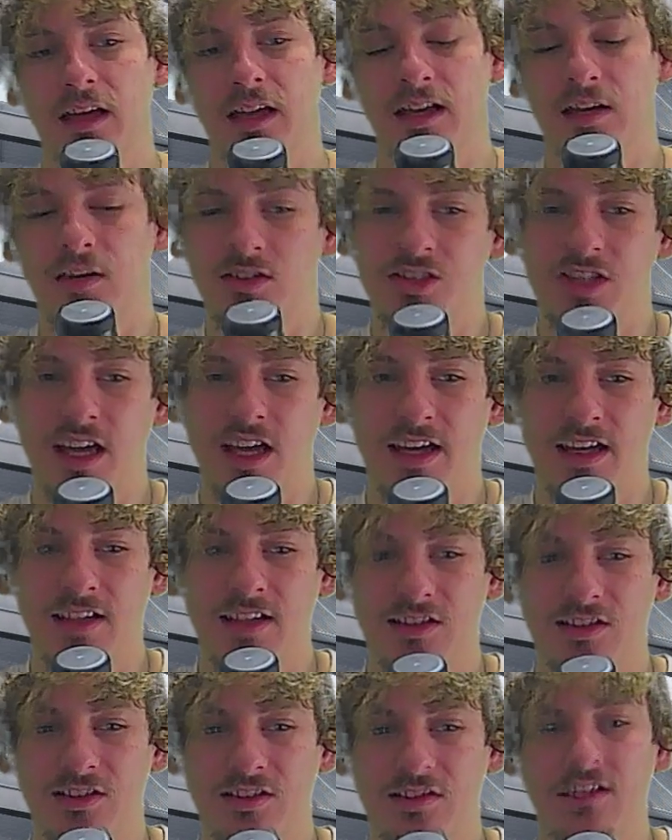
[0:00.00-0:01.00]

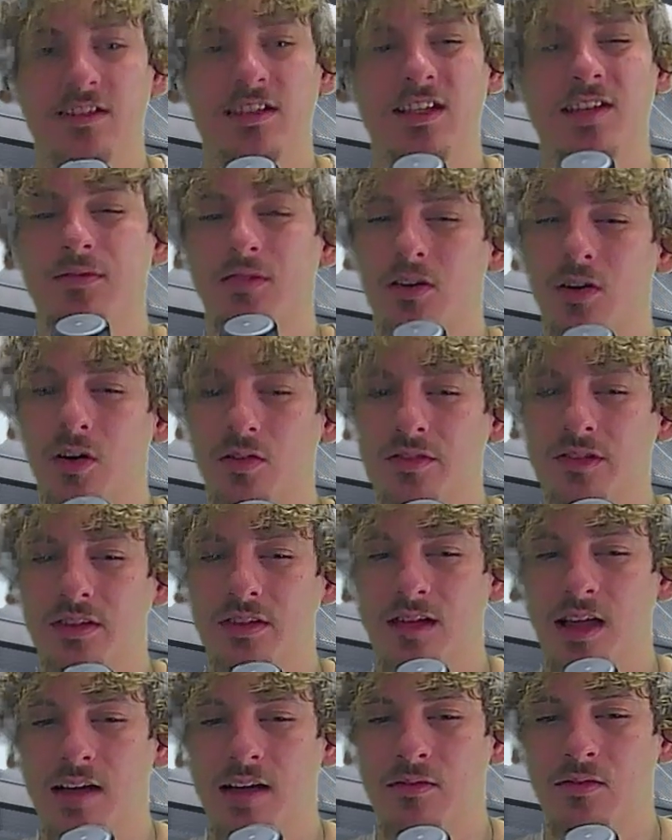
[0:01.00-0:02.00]
interchange, the difficulty
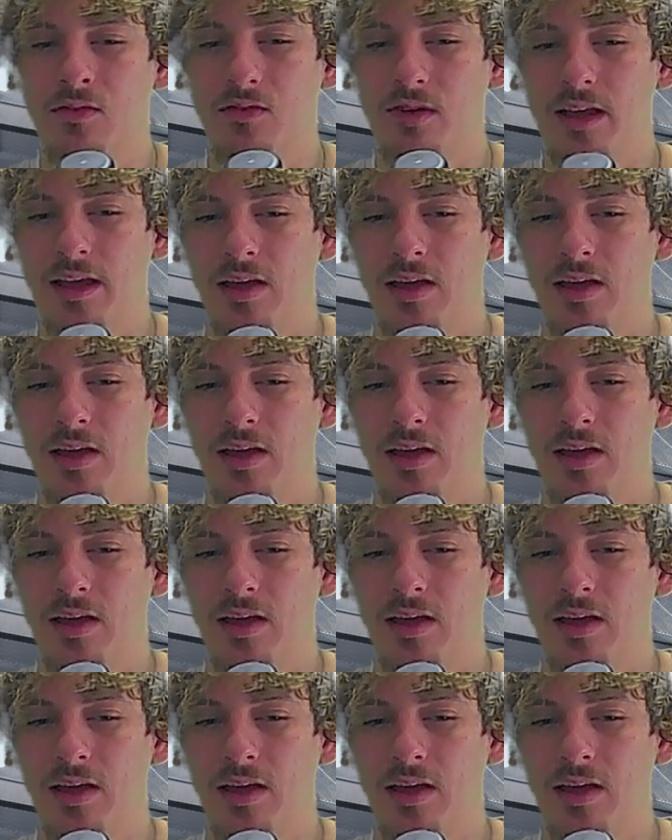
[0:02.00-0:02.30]
level,